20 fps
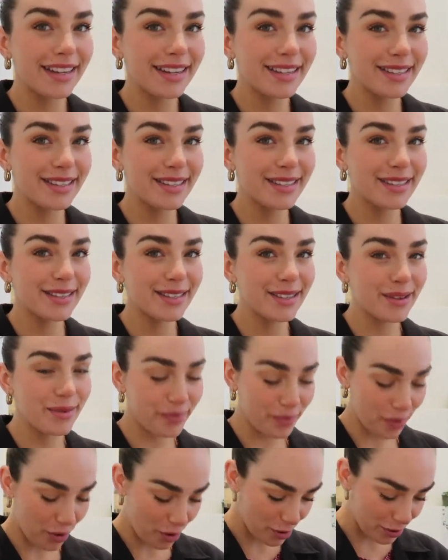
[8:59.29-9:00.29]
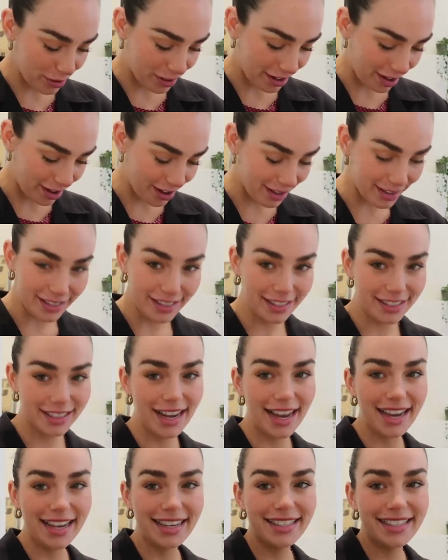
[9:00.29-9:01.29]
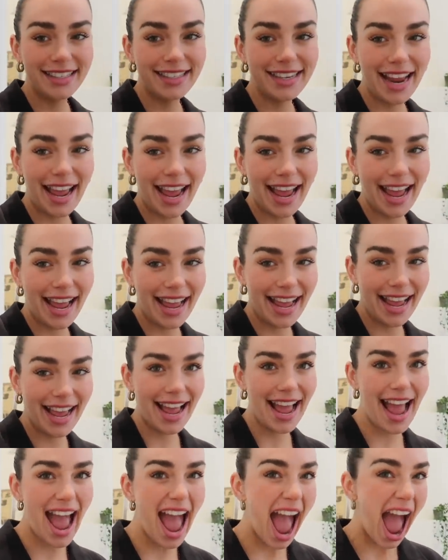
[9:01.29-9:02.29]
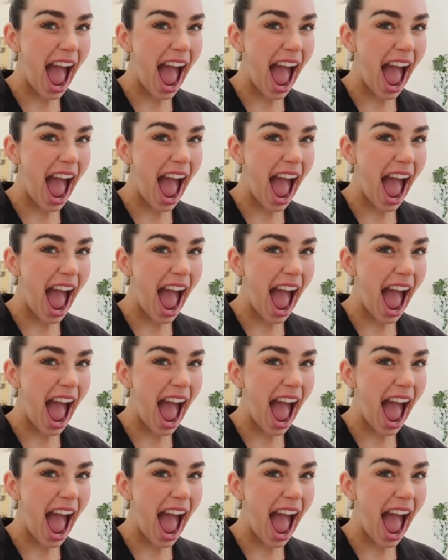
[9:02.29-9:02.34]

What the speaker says: is podcast day today.